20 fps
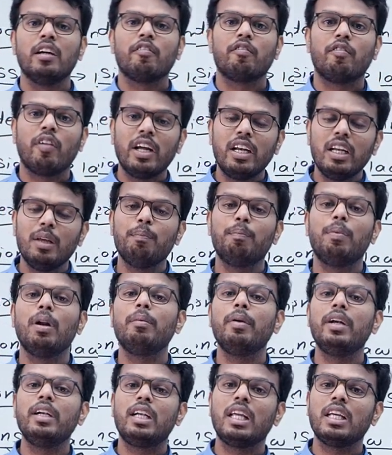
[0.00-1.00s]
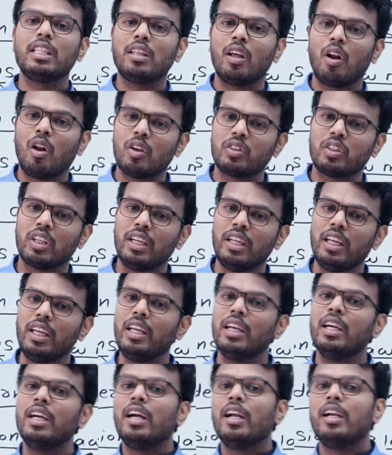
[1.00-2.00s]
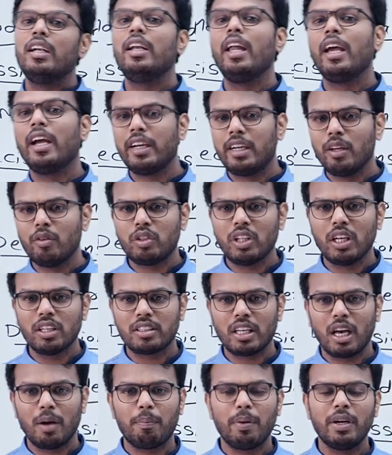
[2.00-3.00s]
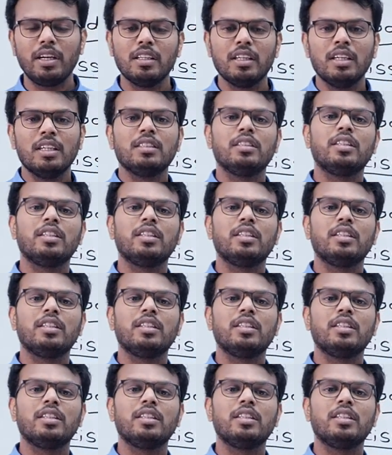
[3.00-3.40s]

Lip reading: While implementing the laws, any negative things happen,